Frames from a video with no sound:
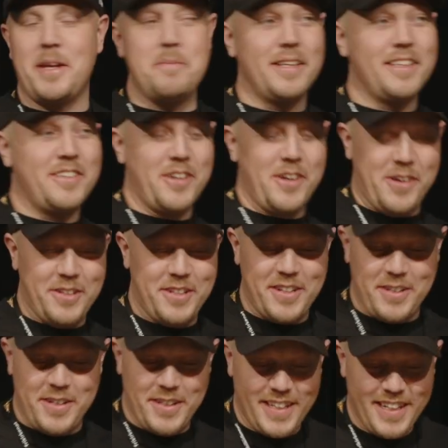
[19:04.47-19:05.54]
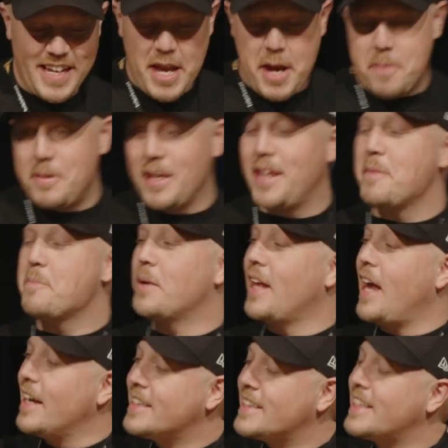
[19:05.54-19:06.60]
I'm in church, but
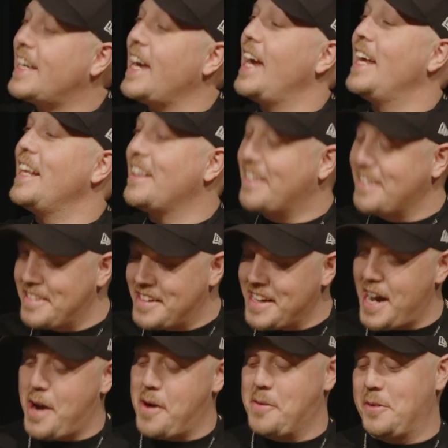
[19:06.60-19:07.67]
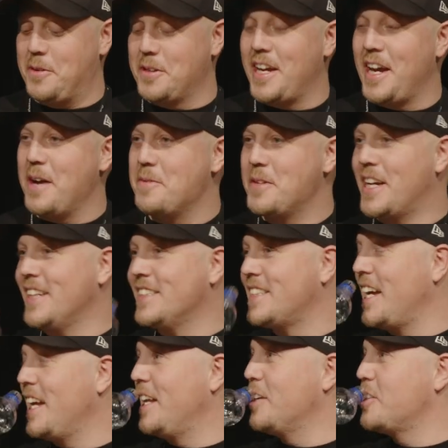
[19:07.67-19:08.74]
I scaled down. Okay, we can
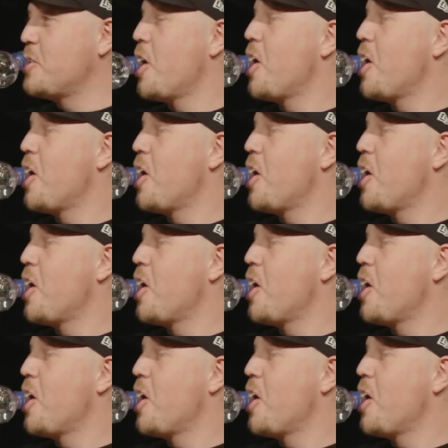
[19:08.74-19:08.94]
say this.